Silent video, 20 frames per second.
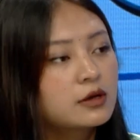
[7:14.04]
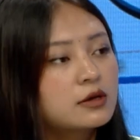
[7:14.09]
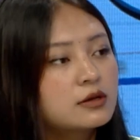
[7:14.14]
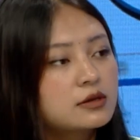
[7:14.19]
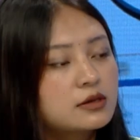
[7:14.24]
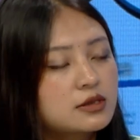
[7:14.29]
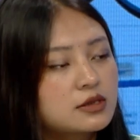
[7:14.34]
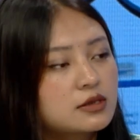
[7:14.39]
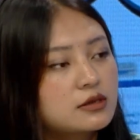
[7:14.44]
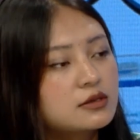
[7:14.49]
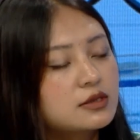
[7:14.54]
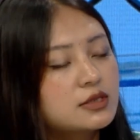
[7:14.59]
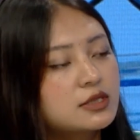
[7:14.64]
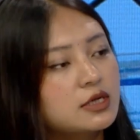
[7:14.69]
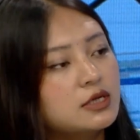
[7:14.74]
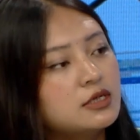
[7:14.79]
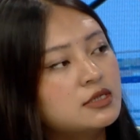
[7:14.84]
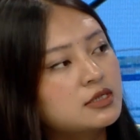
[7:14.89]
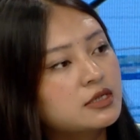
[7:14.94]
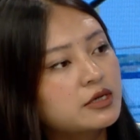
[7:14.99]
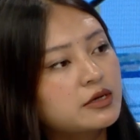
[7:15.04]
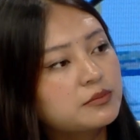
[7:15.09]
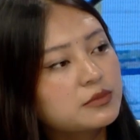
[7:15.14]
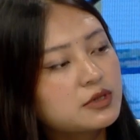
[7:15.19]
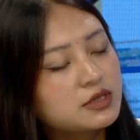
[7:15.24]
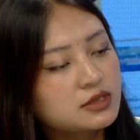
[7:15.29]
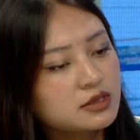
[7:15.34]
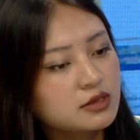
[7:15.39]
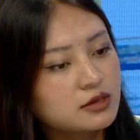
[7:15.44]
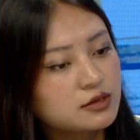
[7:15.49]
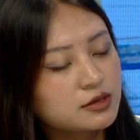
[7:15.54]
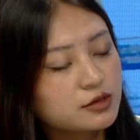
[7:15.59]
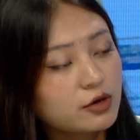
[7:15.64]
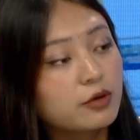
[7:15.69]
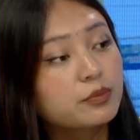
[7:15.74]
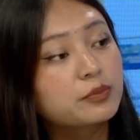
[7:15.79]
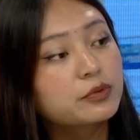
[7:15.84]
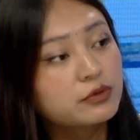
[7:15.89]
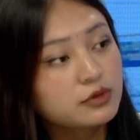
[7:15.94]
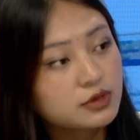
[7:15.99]
Since eCMS is
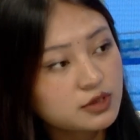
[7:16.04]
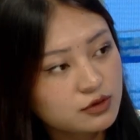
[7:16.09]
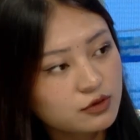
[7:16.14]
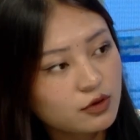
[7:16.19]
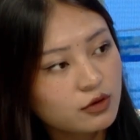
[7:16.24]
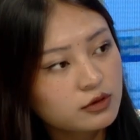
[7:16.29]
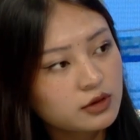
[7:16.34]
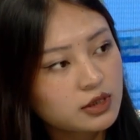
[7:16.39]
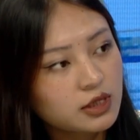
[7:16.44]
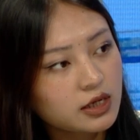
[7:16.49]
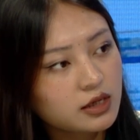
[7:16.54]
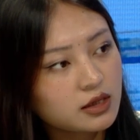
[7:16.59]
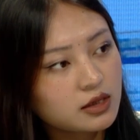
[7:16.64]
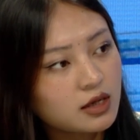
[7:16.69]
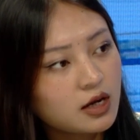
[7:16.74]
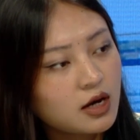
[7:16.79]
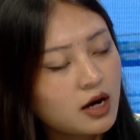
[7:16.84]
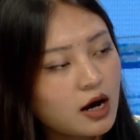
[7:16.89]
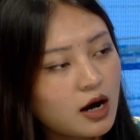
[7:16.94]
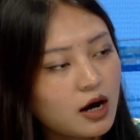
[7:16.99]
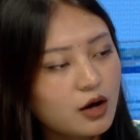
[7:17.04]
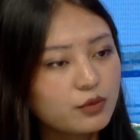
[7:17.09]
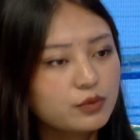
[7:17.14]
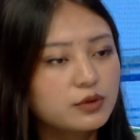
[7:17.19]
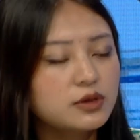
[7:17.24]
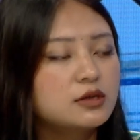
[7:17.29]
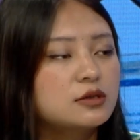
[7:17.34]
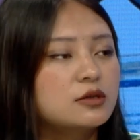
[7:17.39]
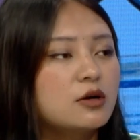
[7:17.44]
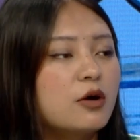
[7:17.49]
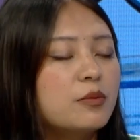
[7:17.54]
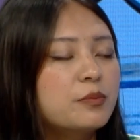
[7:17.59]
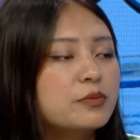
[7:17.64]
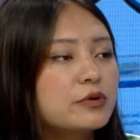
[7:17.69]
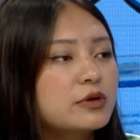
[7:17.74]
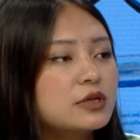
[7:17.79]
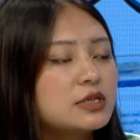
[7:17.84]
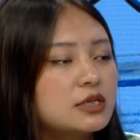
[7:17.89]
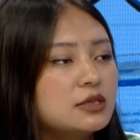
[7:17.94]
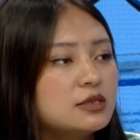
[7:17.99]
operated online, how will it
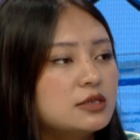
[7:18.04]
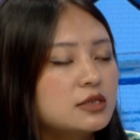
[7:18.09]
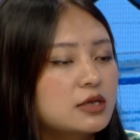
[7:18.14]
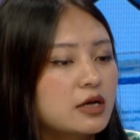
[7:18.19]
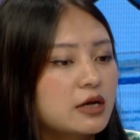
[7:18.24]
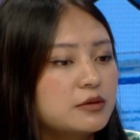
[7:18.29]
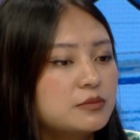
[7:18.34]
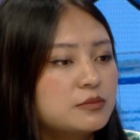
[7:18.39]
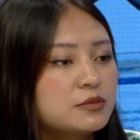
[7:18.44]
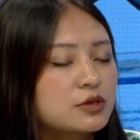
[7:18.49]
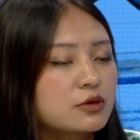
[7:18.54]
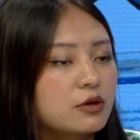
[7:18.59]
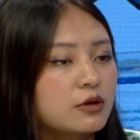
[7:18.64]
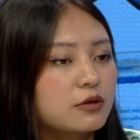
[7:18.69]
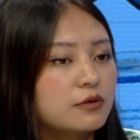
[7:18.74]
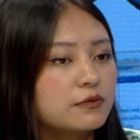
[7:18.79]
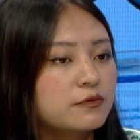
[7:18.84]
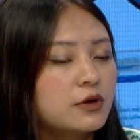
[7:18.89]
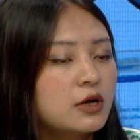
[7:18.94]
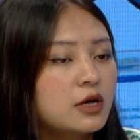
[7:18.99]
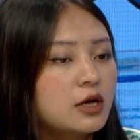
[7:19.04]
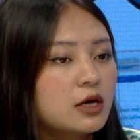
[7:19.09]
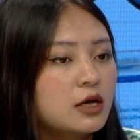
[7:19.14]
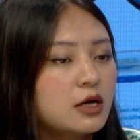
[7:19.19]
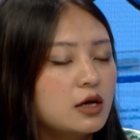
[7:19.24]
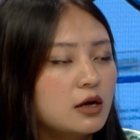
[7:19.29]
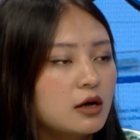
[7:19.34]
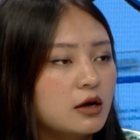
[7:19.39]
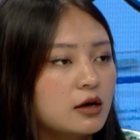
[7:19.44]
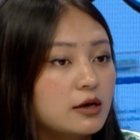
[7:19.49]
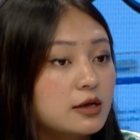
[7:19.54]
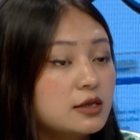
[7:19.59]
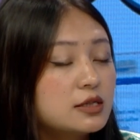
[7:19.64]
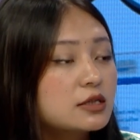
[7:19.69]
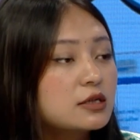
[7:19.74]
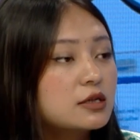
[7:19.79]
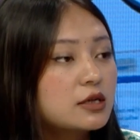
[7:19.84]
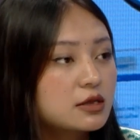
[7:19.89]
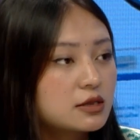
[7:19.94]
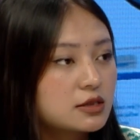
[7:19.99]
operate in times of
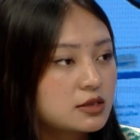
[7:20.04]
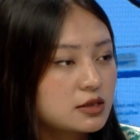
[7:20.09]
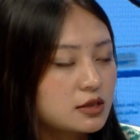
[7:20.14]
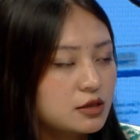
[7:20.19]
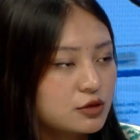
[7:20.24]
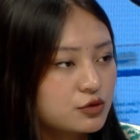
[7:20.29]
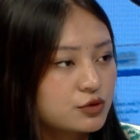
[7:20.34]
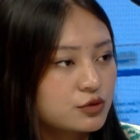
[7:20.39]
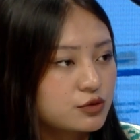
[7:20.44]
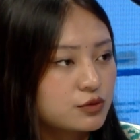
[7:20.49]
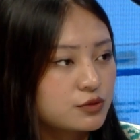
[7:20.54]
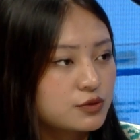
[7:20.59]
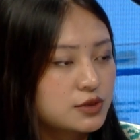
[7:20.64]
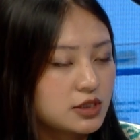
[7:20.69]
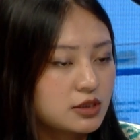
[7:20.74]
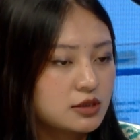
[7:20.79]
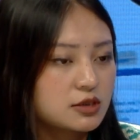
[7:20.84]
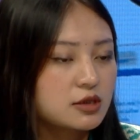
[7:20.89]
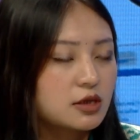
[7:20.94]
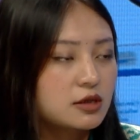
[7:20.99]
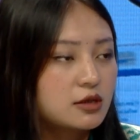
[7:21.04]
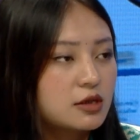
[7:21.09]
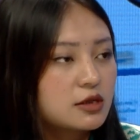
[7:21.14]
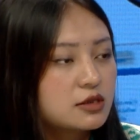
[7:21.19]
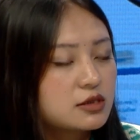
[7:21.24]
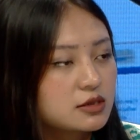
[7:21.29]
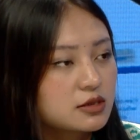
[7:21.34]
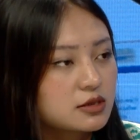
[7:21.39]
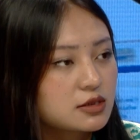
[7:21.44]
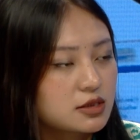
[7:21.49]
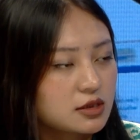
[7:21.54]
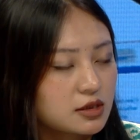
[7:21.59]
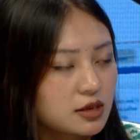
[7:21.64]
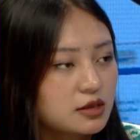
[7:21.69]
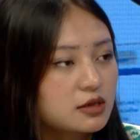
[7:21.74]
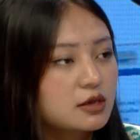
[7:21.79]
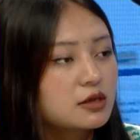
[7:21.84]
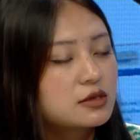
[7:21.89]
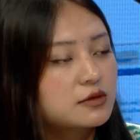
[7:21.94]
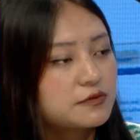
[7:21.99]
internet issues, internet glitches and
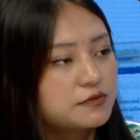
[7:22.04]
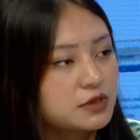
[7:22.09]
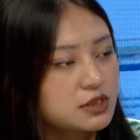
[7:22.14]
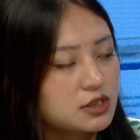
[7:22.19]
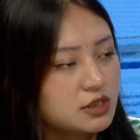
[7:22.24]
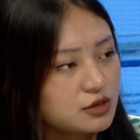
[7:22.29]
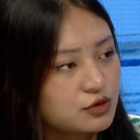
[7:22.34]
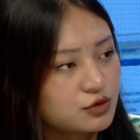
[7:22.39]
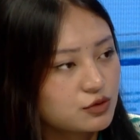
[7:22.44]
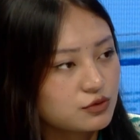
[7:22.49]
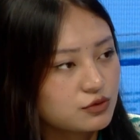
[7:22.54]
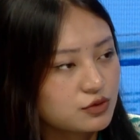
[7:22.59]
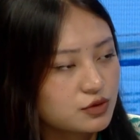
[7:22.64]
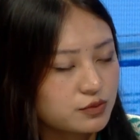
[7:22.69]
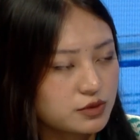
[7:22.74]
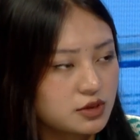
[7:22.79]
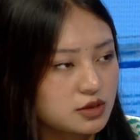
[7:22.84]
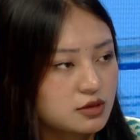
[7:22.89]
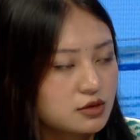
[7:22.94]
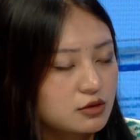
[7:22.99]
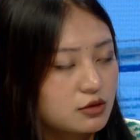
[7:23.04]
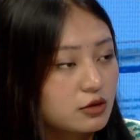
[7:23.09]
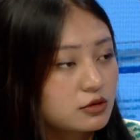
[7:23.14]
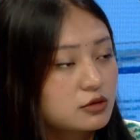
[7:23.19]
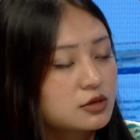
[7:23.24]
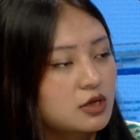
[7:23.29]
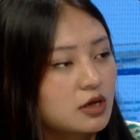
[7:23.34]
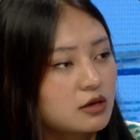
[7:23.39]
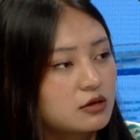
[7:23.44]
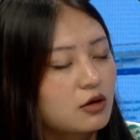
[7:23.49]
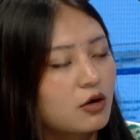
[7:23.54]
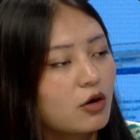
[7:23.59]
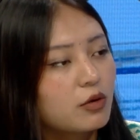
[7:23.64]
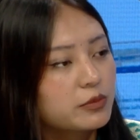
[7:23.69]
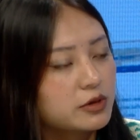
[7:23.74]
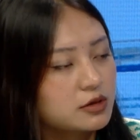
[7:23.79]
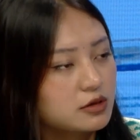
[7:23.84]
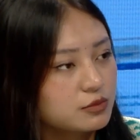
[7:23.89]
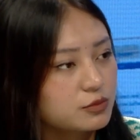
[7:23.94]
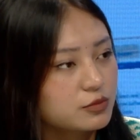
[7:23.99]
connectivity issues, which is not uncommon
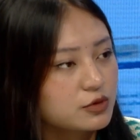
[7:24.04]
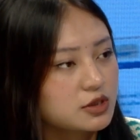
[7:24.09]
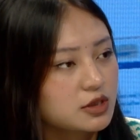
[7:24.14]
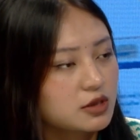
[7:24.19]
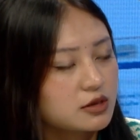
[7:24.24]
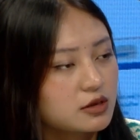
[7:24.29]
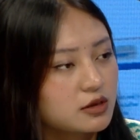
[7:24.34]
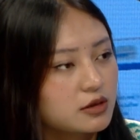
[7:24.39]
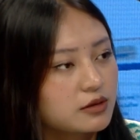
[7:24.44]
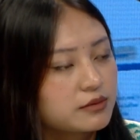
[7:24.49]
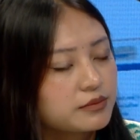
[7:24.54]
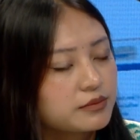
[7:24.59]
in Bhutan?